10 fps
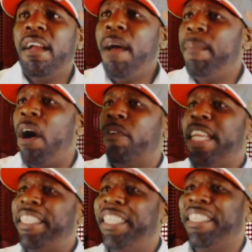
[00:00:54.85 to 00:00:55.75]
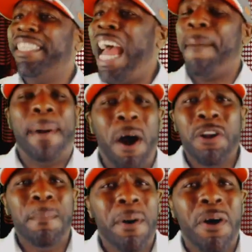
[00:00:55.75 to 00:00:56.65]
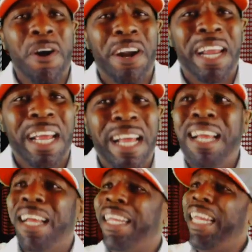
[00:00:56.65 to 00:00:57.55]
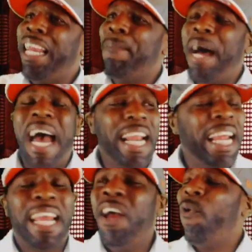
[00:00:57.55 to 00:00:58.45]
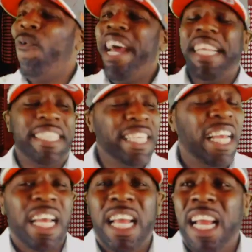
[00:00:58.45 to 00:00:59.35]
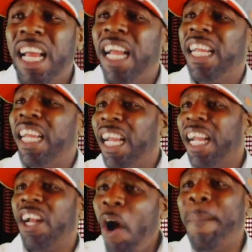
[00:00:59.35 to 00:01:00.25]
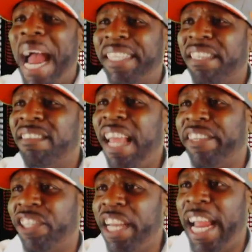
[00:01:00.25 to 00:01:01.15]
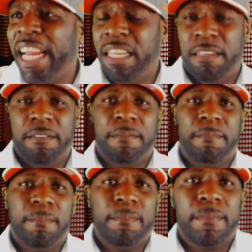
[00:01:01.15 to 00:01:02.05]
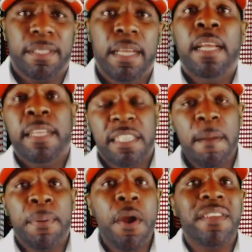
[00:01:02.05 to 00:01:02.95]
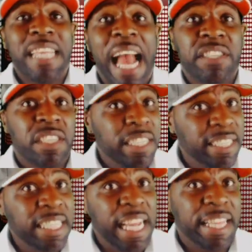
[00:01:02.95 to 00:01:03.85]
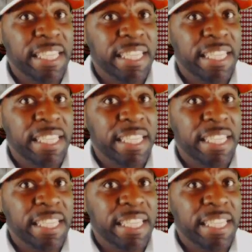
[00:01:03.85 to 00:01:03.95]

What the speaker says: Come on, this is not Baltimore. Get them out of. What is. Go back to Section 8. Some parents actually said